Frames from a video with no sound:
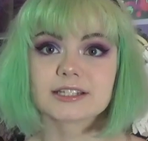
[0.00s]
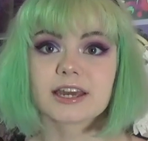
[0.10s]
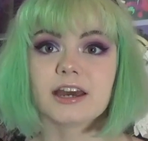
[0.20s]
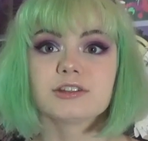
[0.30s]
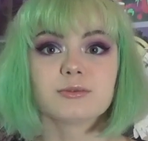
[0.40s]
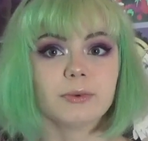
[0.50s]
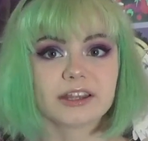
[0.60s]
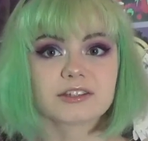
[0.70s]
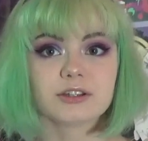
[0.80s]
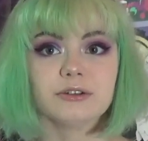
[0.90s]
case with
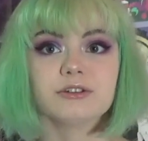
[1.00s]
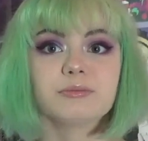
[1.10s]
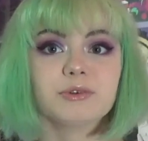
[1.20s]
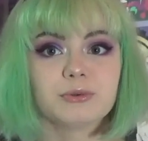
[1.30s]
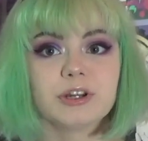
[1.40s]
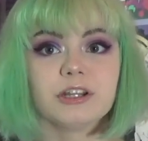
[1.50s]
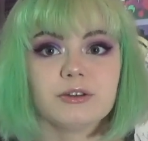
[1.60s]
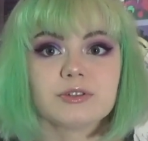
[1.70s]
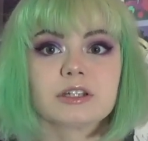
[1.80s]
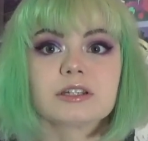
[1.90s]
a solution between
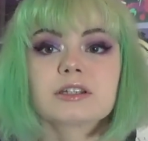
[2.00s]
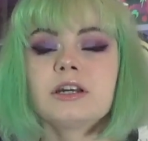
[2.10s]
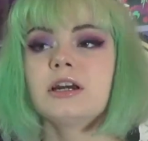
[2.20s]
uses.